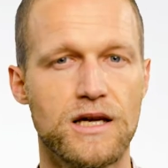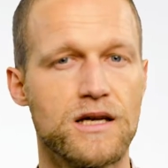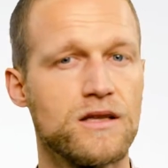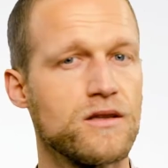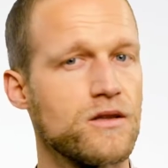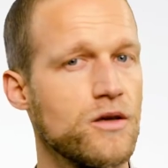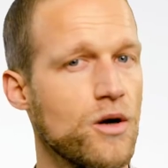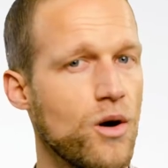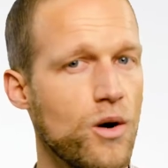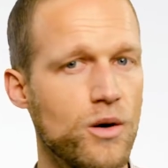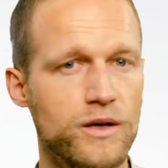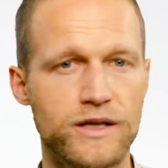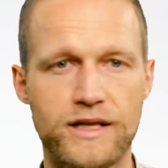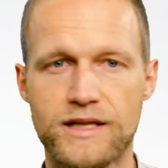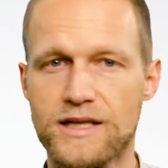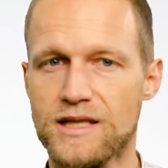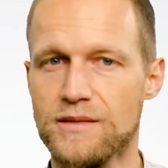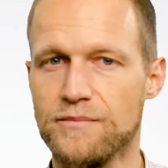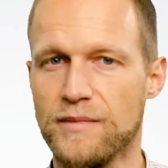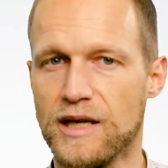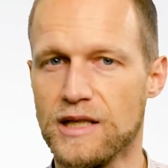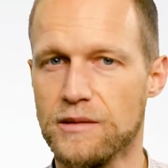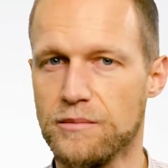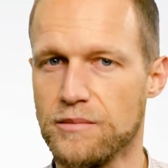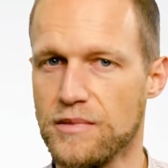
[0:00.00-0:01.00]
The audience
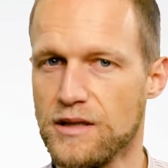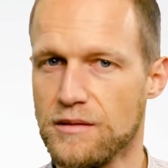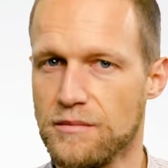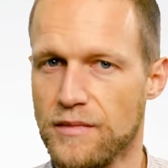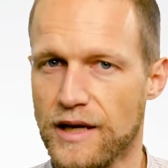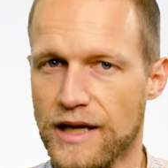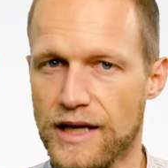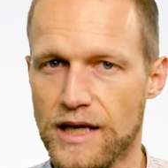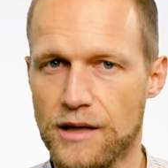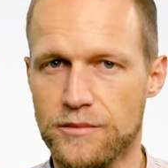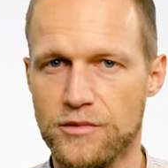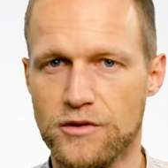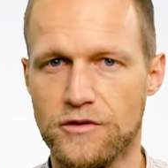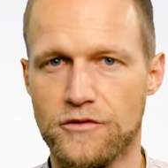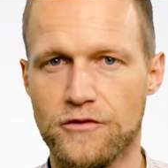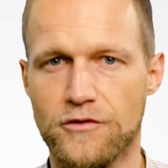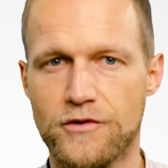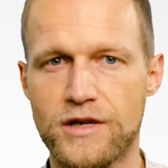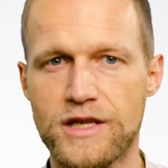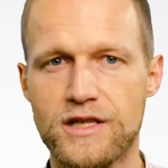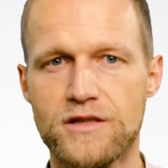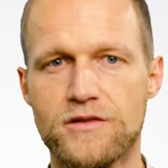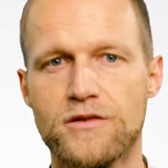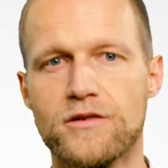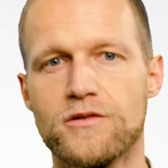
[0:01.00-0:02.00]
might be made up of
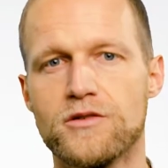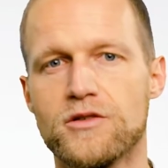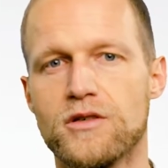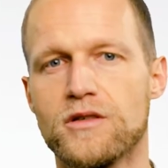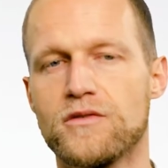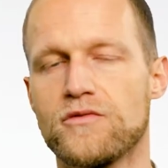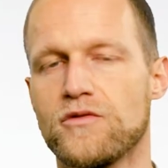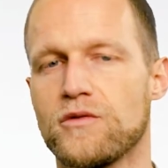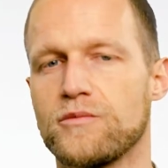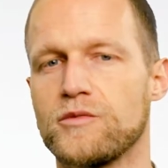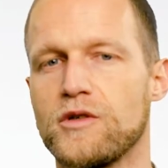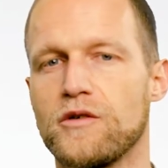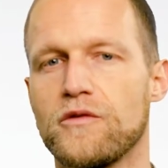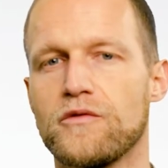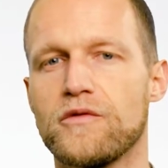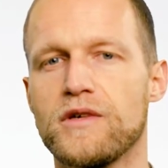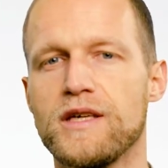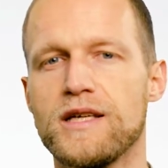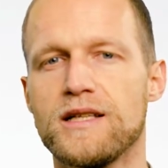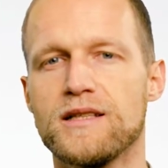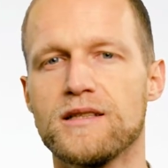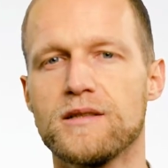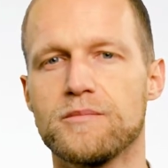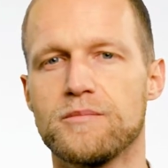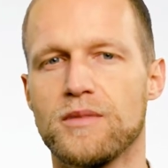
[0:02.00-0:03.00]
researchers from your
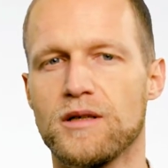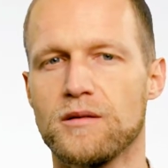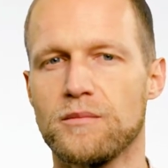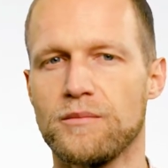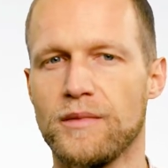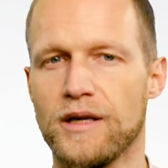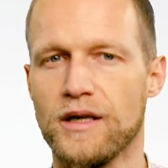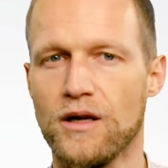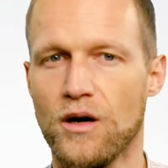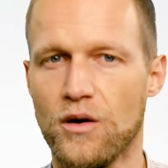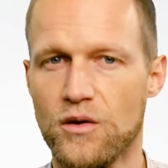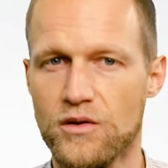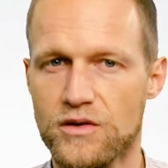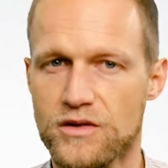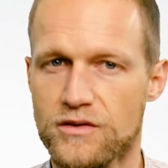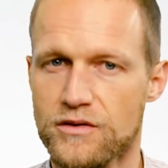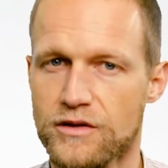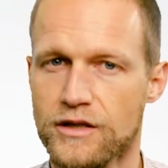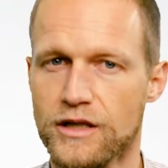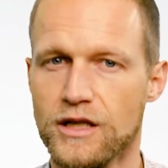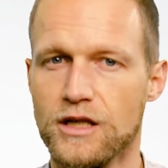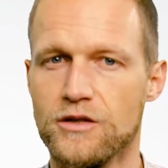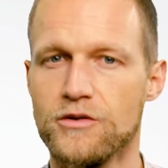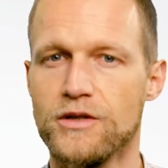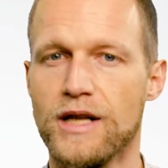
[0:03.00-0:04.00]
field, but may also
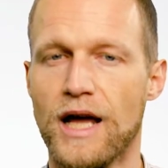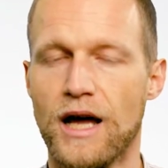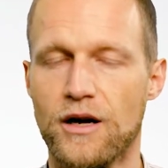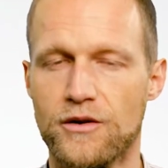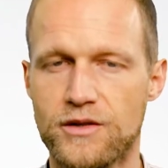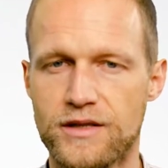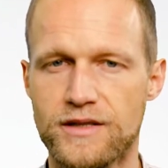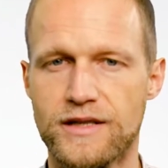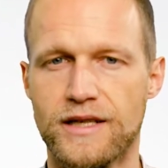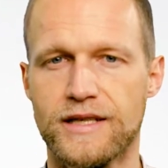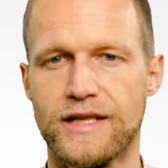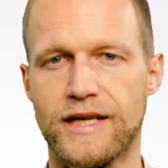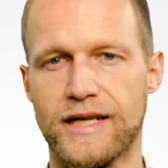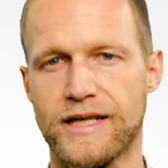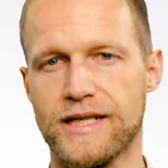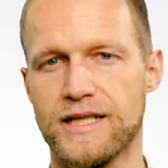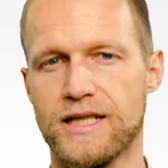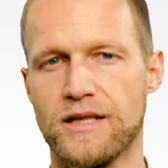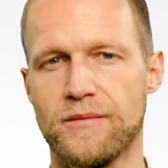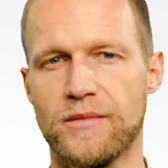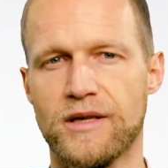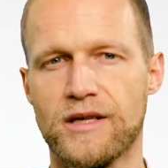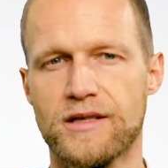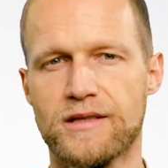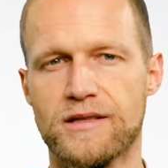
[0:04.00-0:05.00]
include outside
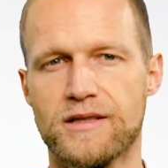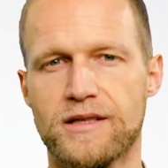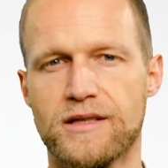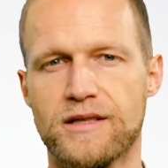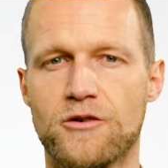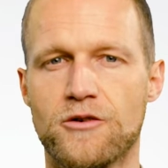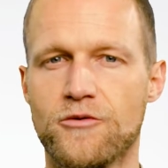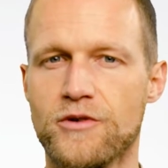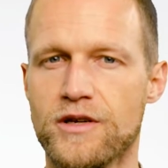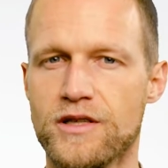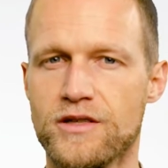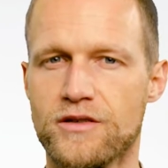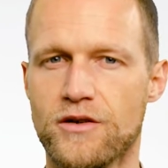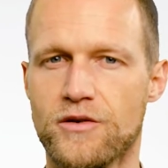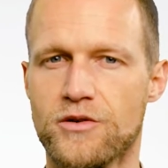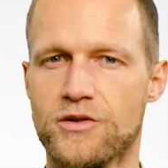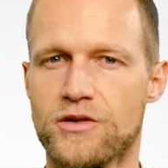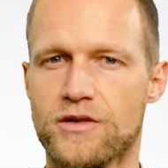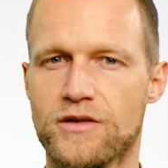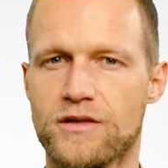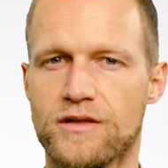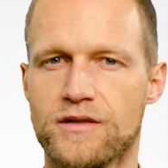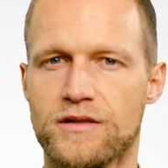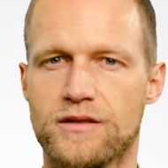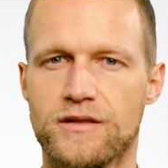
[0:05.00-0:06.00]
academics
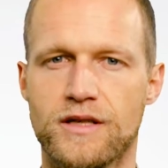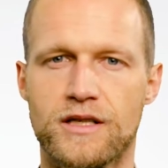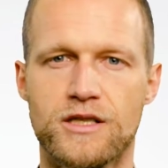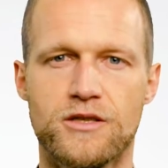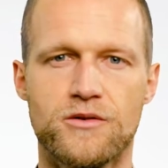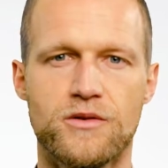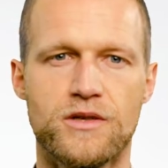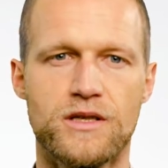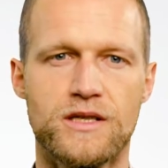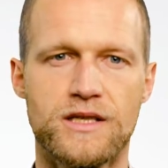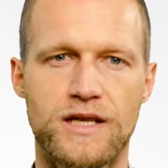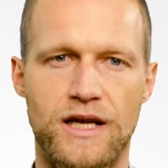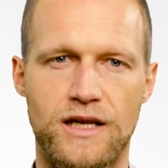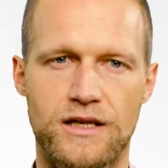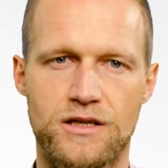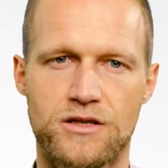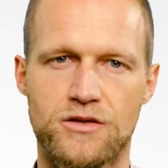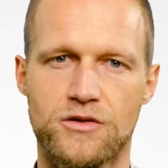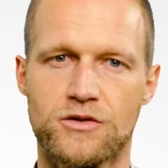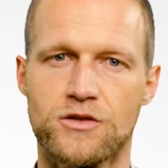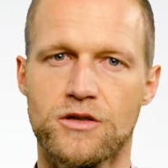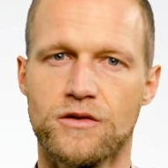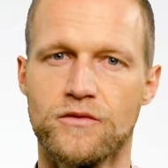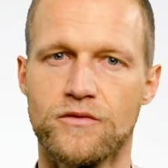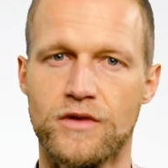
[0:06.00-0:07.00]
researchers that you intend to
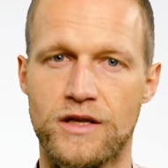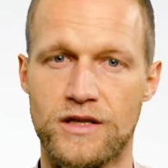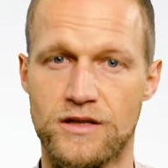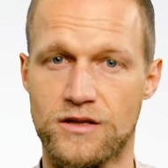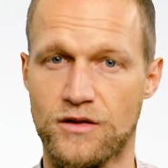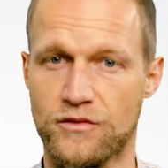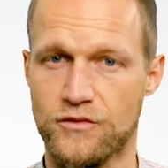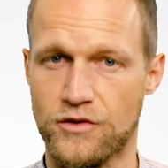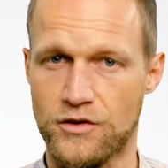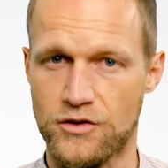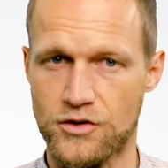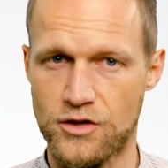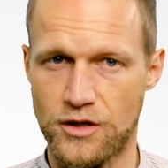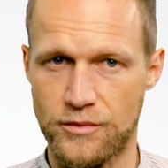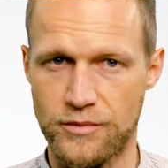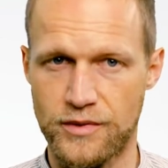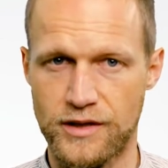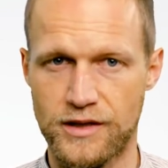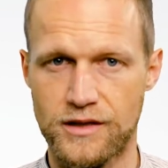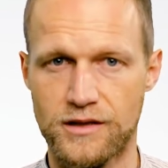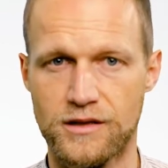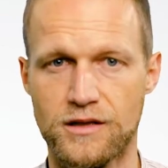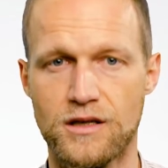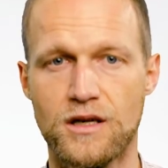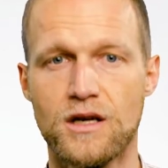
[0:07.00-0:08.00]
convince of your
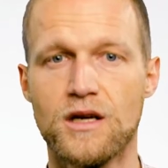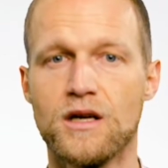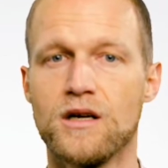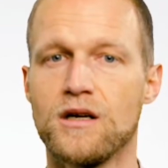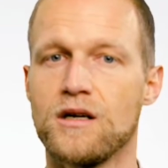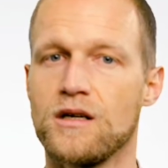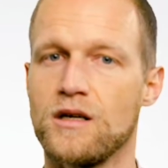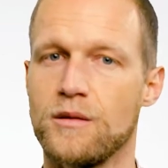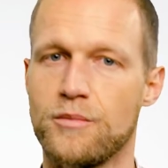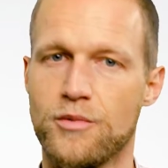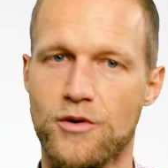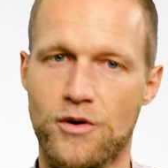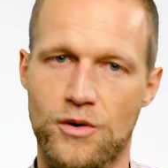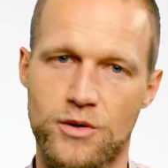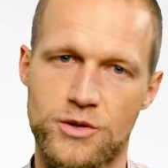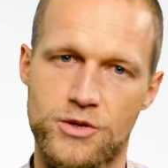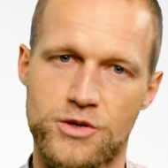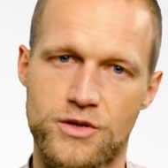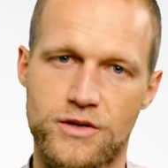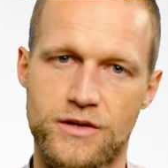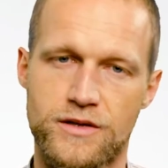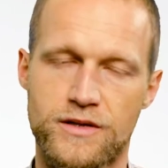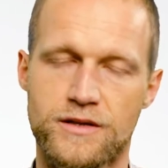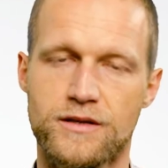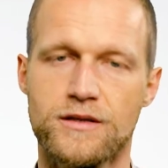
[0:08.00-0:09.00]
topic,
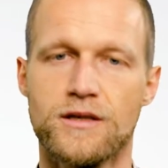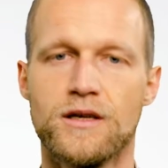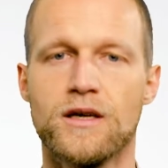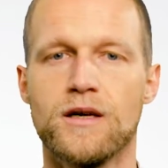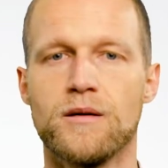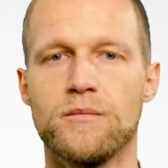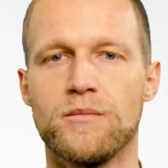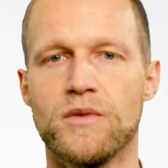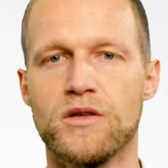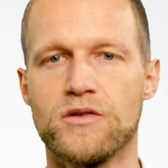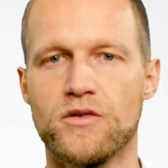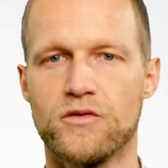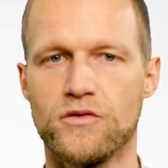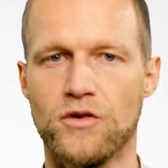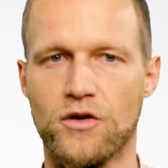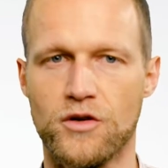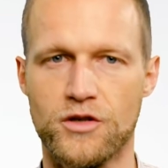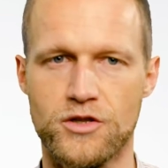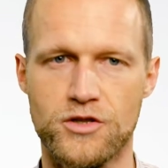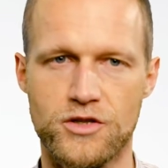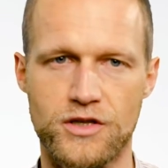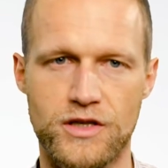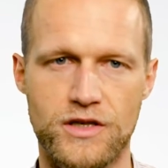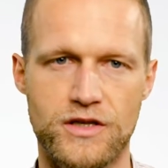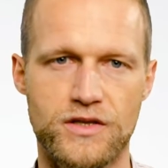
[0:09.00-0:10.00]
approaches,
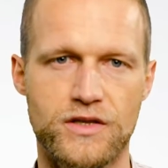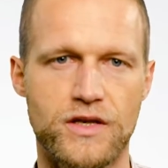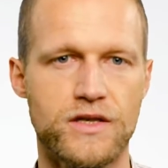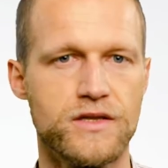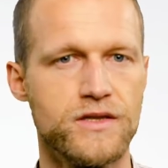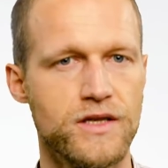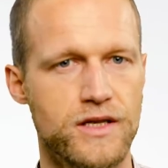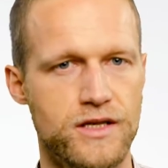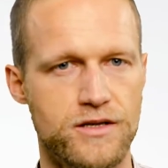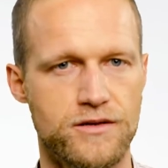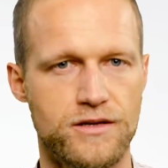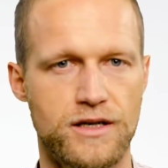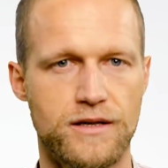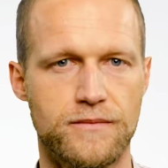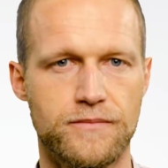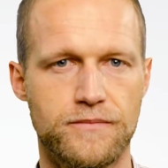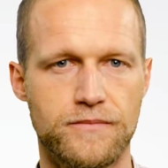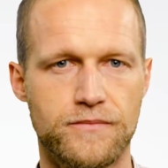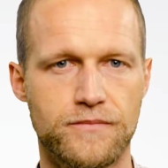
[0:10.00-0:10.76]
methodologies, etc.